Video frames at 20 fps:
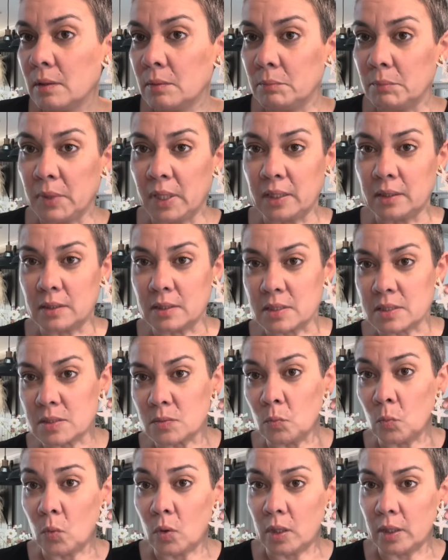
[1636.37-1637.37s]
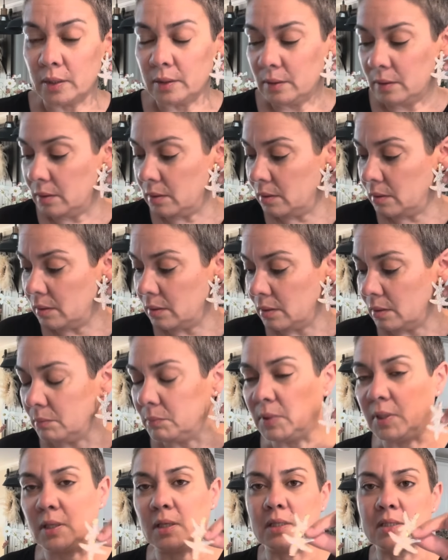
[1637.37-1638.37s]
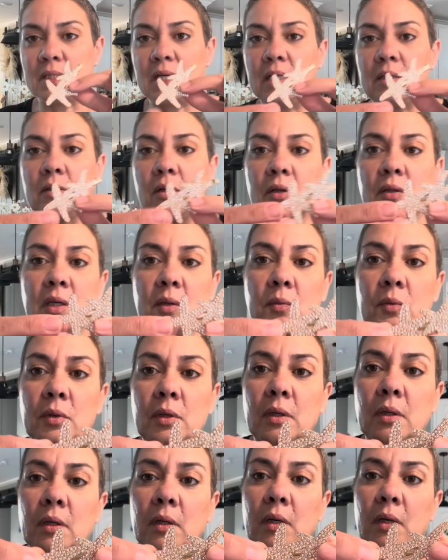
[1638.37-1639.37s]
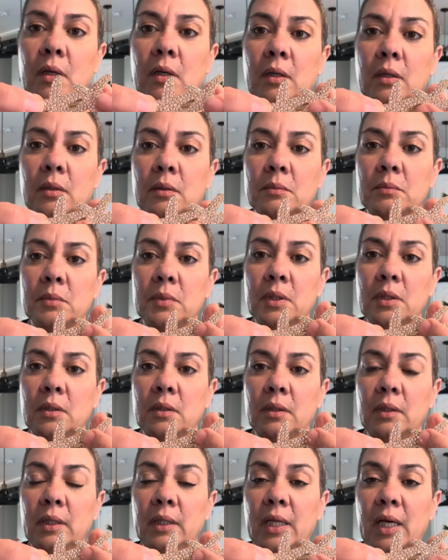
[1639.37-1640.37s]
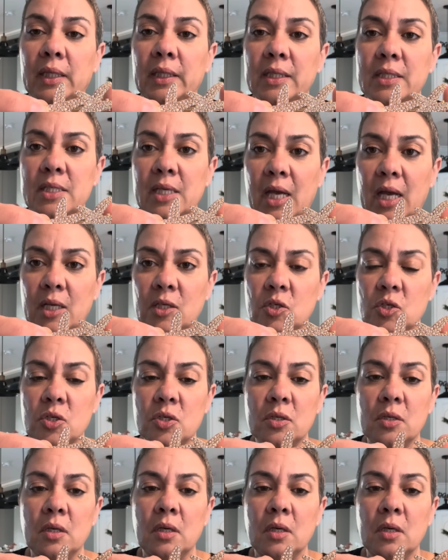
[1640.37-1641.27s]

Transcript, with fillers: make this one because I thought they were um, not attached